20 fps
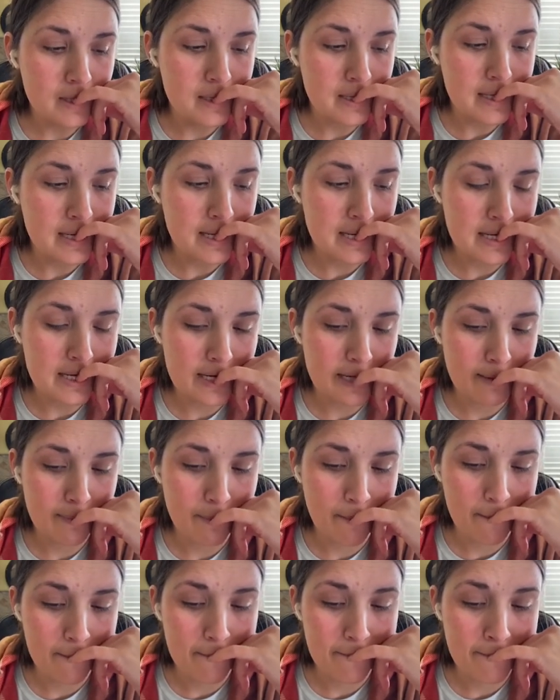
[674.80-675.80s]

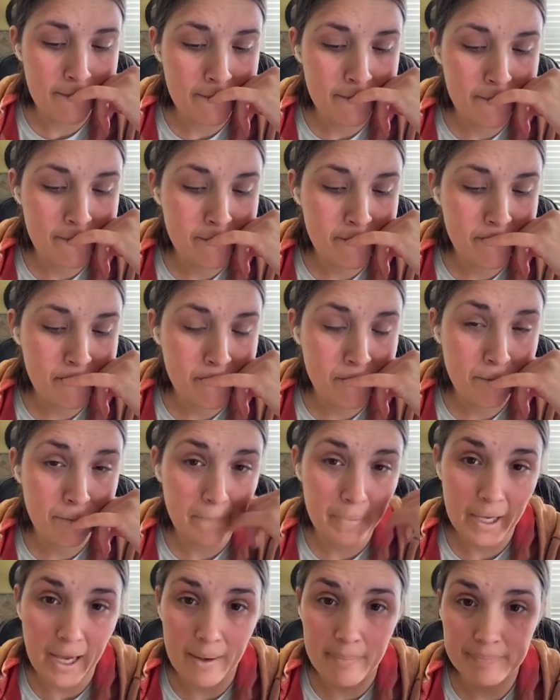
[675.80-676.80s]

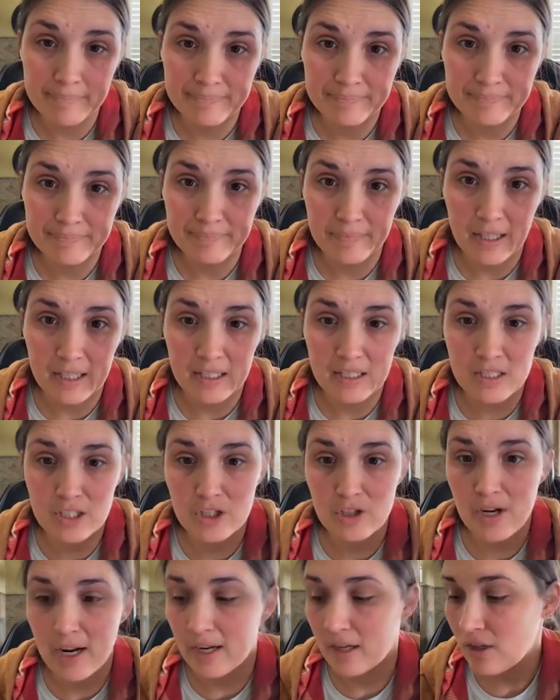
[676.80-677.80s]
But yeah, that is
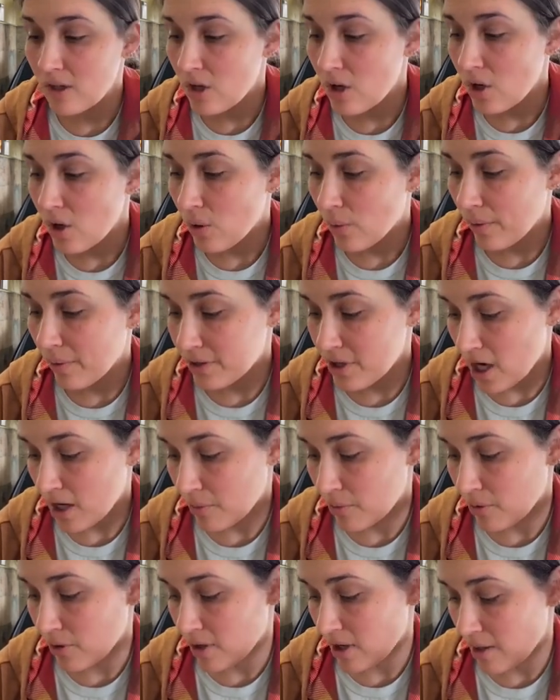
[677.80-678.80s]
thread. We will
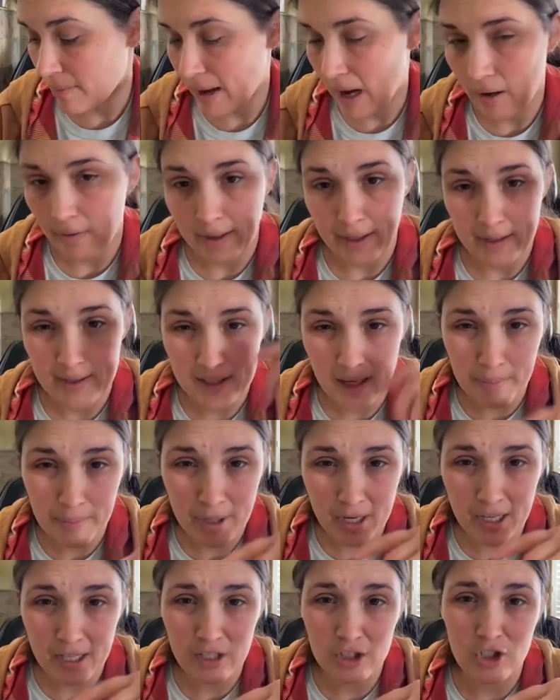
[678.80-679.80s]
talk more about like
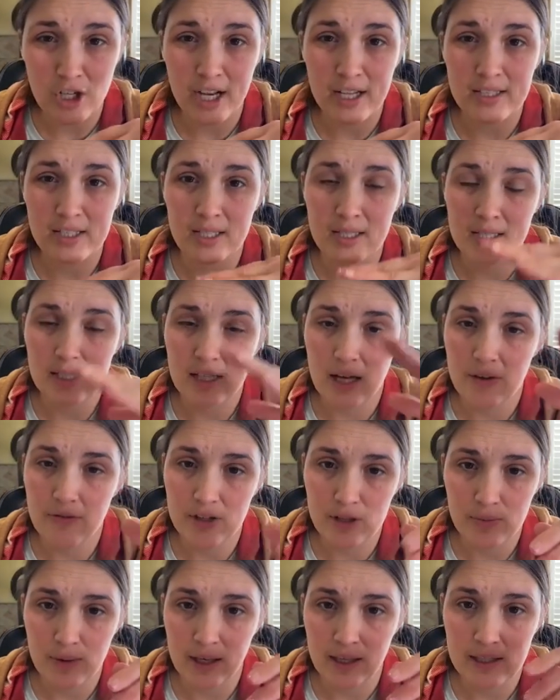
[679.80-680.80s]
separating strands and stuff
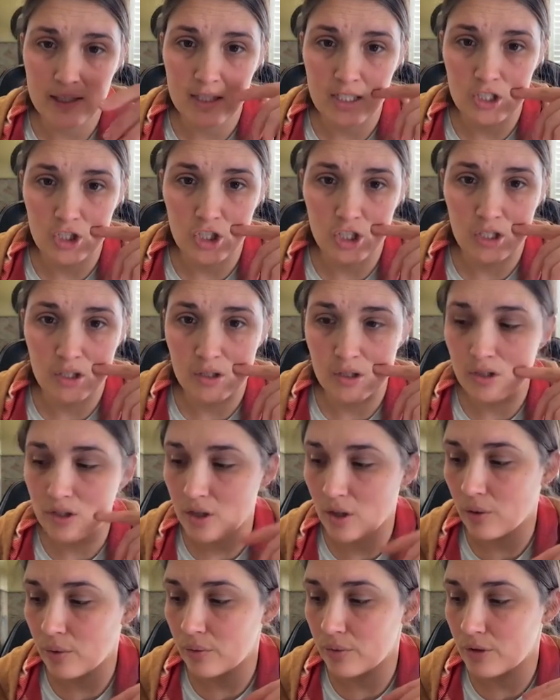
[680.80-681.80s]
as we get stitching,
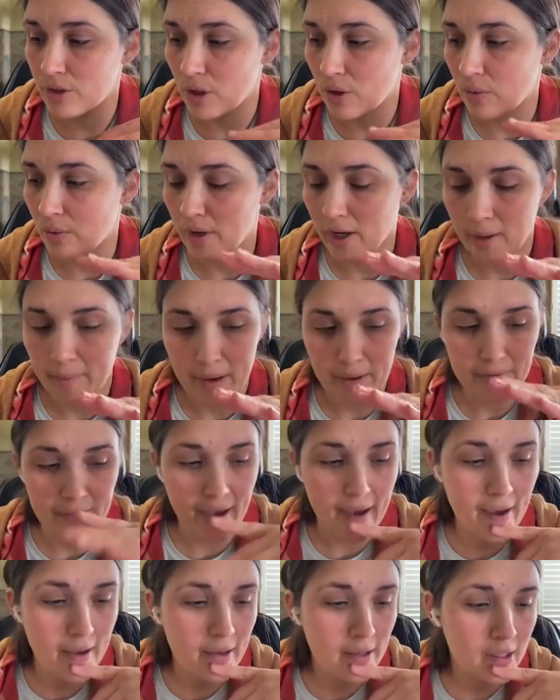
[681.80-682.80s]
so don't worry about
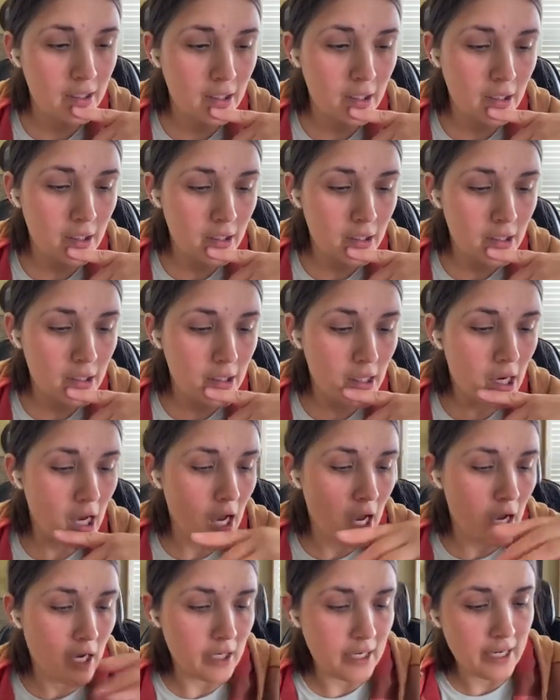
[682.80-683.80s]
that.
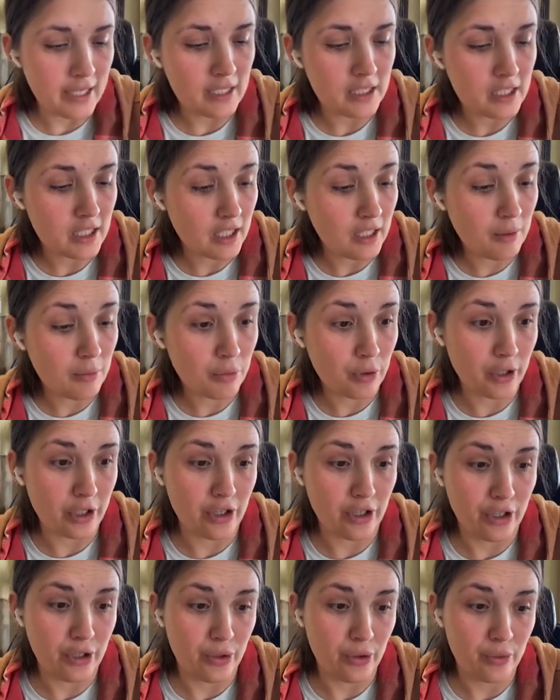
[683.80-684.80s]
All right,
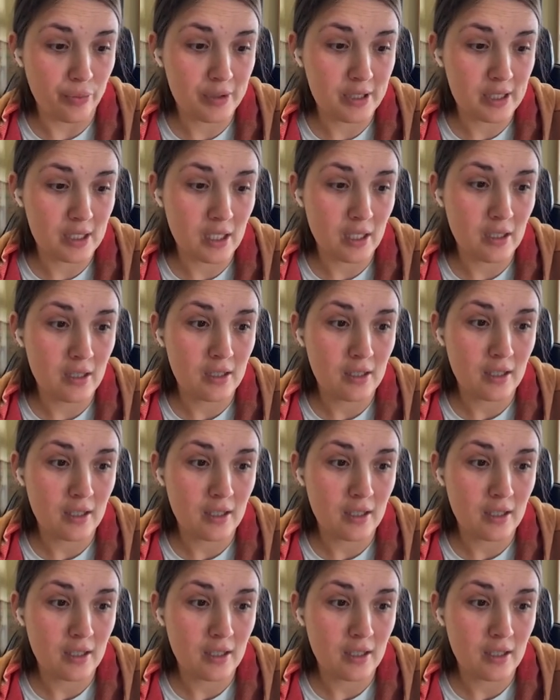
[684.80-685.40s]
embroidery hoops.